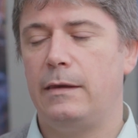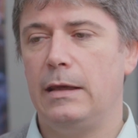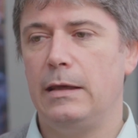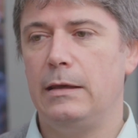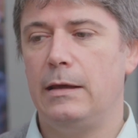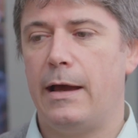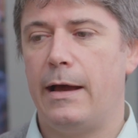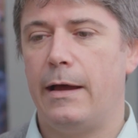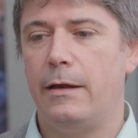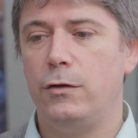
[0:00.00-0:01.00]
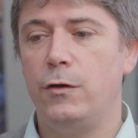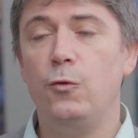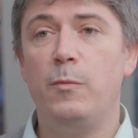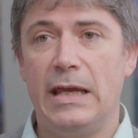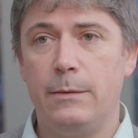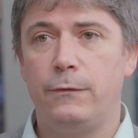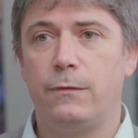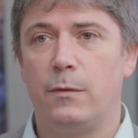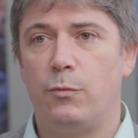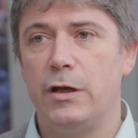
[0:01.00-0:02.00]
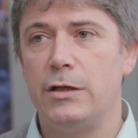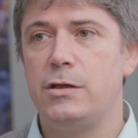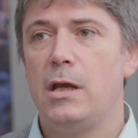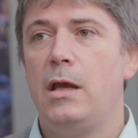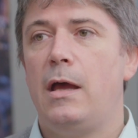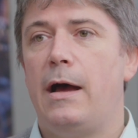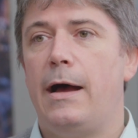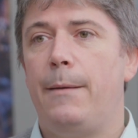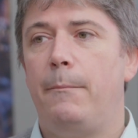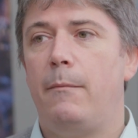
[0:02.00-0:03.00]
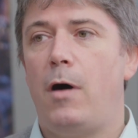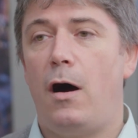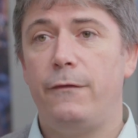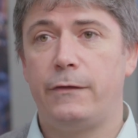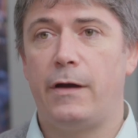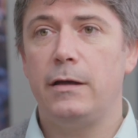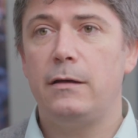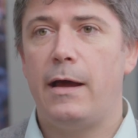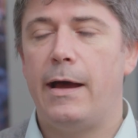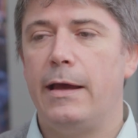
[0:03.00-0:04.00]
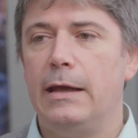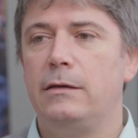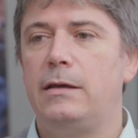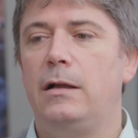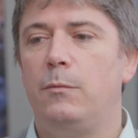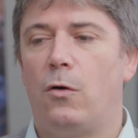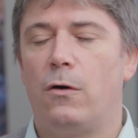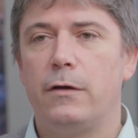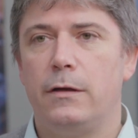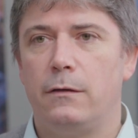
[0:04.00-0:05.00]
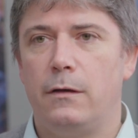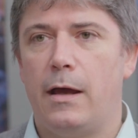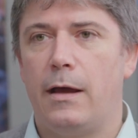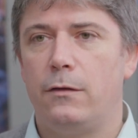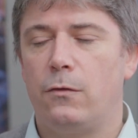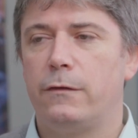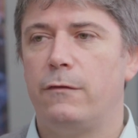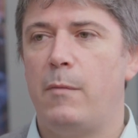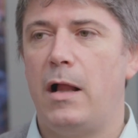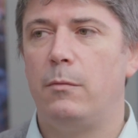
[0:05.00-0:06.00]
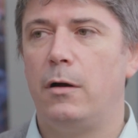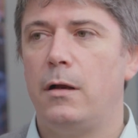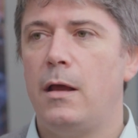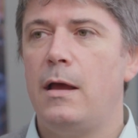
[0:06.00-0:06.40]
the uh, new beams for the bridge um, offsite uh, in Kilmore, in uh, north of Melbourne,